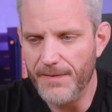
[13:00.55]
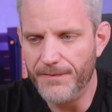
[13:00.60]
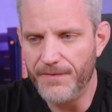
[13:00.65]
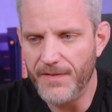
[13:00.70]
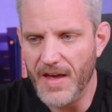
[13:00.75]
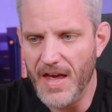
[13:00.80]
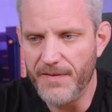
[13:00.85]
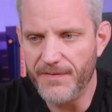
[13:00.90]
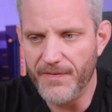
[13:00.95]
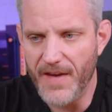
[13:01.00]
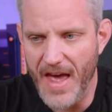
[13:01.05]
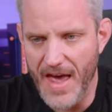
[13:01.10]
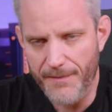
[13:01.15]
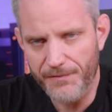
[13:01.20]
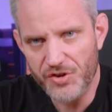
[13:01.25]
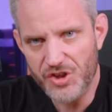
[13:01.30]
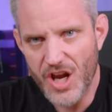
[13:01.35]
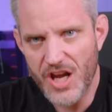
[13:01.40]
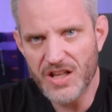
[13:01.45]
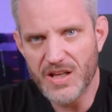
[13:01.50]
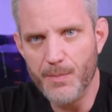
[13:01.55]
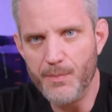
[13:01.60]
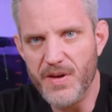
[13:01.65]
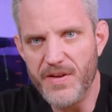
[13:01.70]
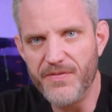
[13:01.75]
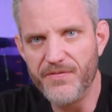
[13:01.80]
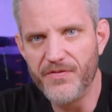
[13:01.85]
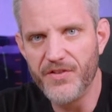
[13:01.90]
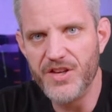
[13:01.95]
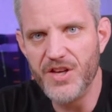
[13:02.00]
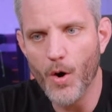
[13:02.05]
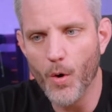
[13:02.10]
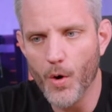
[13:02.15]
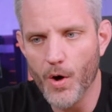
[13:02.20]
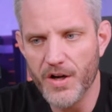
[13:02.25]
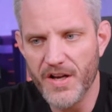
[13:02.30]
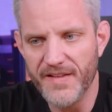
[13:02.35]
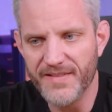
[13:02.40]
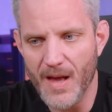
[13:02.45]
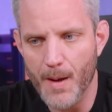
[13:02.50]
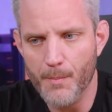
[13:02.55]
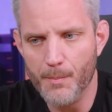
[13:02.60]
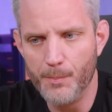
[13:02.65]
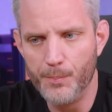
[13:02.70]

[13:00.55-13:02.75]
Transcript: if FJ could be Fjord, is that